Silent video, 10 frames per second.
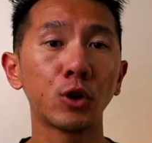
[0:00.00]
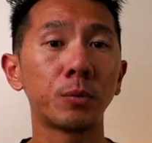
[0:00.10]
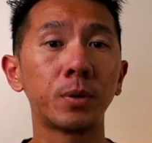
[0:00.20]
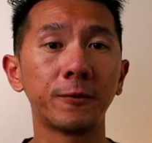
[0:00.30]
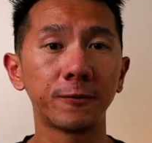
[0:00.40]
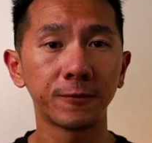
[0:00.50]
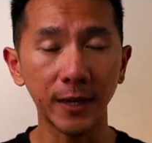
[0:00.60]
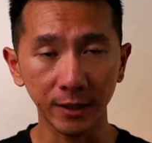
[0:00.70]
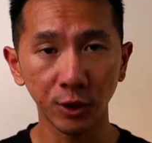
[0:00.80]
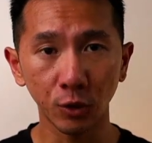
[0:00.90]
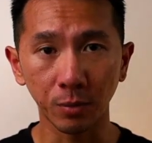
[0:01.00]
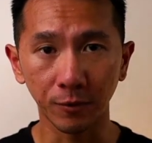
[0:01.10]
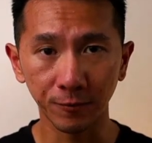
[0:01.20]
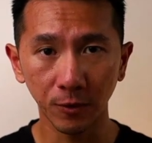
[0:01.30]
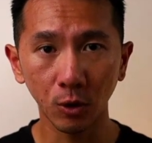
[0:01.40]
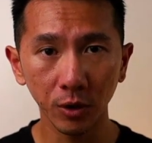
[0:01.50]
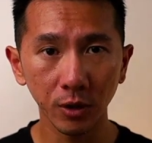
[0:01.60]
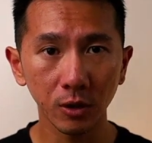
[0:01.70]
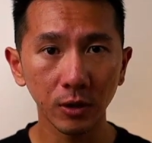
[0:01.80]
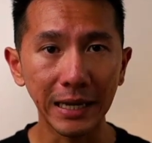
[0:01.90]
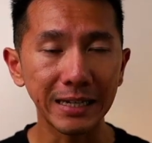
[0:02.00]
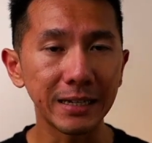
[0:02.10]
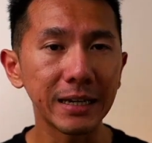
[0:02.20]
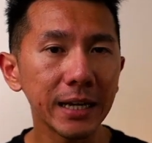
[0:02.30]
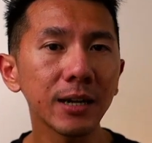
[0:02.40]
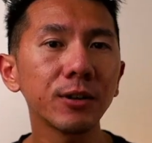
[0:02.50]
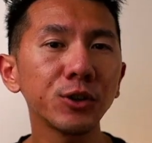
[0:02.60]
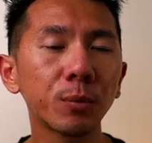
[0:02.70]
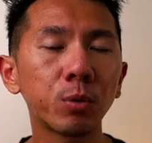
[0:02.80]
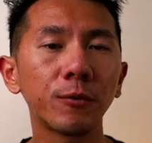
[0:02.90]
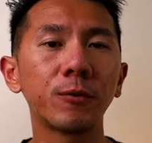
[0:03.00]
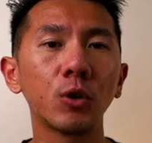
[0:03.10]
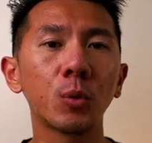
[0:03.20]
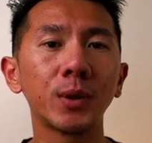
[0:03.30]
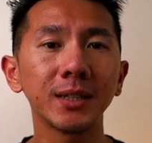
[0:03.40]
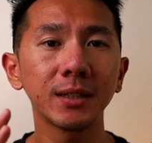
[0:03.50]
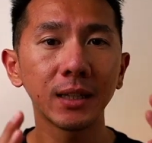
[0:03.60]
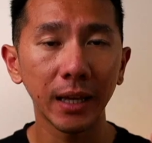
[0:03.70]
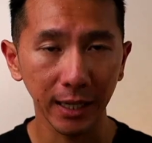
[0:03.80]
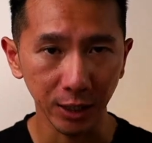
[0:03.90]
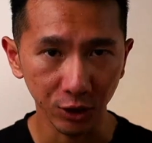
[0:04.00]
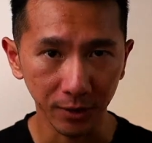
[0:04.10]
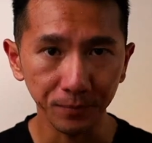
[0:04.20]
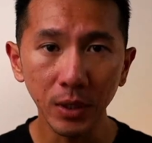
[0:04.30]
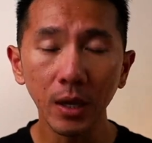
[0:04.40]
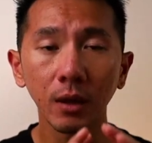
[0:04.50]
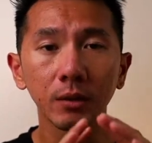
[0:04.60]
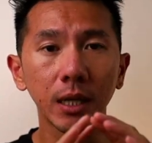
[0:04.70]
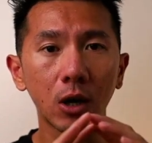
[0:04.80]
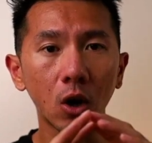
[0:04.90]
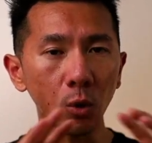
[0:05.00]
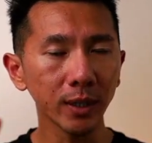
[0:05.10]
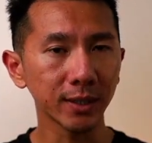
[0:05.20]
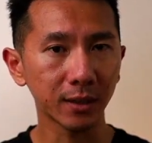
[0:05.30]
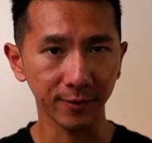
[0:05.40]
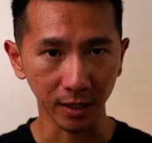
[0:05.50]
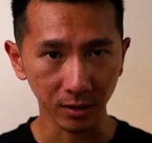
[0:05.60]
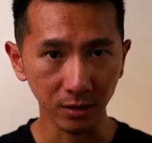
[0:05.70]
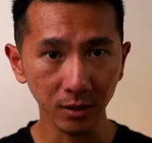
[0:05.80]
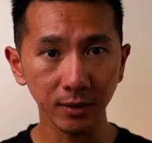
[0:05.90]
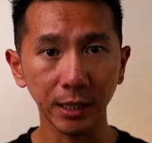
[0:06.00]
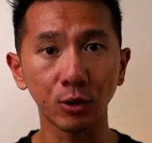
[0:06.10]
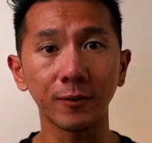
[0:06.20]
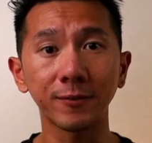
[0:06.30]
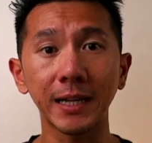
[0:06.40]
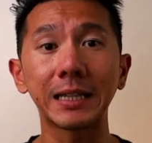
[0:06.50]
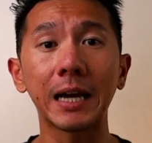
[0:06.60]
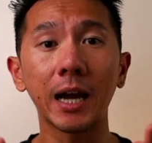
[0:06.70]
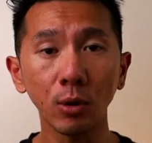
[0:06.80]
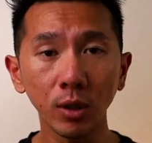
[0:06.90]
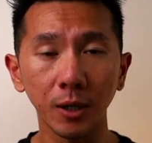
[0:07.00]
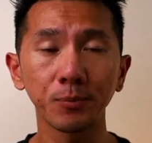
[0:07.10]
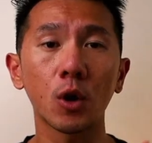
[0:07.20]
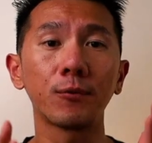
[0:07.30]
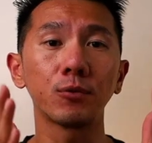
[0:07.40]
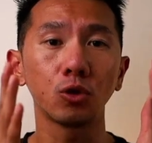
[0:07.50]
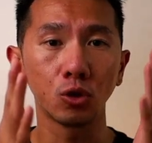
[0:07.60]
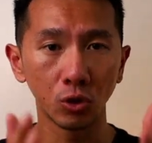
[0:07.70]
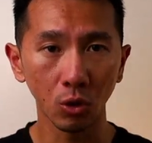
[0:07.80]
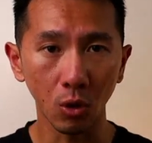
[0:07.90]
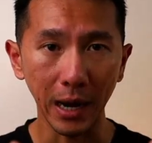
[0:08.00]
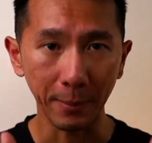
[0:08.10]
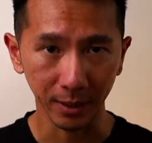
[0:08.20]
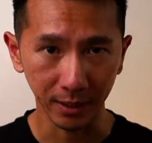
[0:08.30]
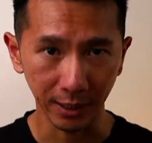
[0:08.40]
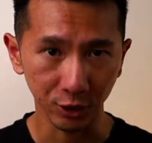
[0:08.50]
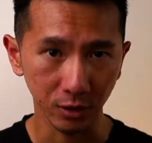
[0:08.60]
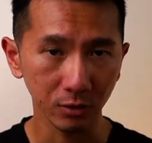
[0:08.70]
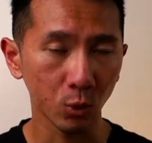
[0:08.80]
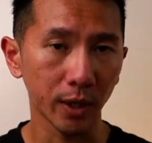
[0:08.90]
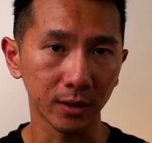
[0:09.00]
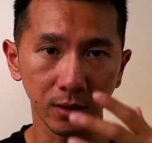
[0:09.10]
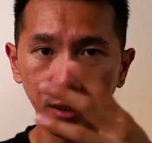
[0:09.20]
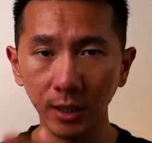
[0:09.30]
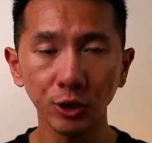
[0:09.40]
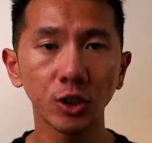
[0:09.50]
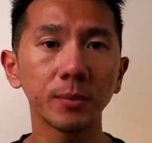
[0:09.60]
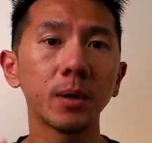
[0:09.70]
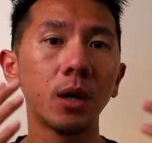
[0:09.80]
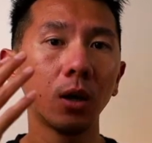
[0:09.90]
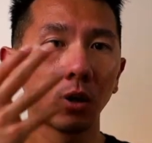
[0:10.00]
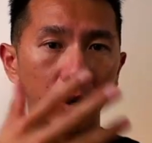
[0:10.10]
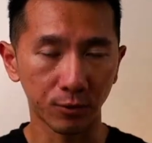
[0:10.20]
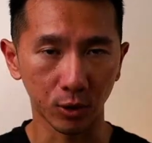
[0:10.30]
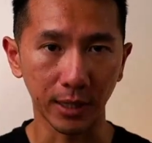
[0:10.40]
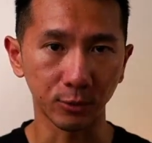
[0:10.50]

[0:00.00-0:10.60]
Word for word: you're perfecting your portfolio and nailing your portfolio presentation, There are always other factors that could affect the outcome of your application, whether it's internship or full-time